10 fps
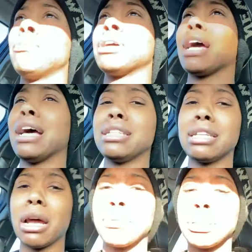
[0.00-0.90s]
when God
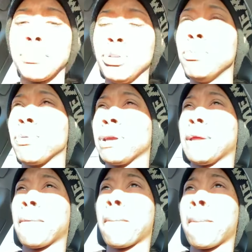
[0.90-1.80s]
said I was a
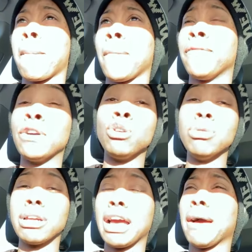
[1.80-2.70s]
blueprint. for
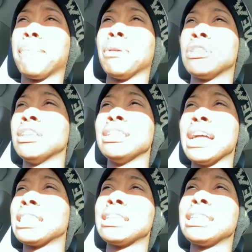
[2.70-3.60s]
you to copy. See, it's not the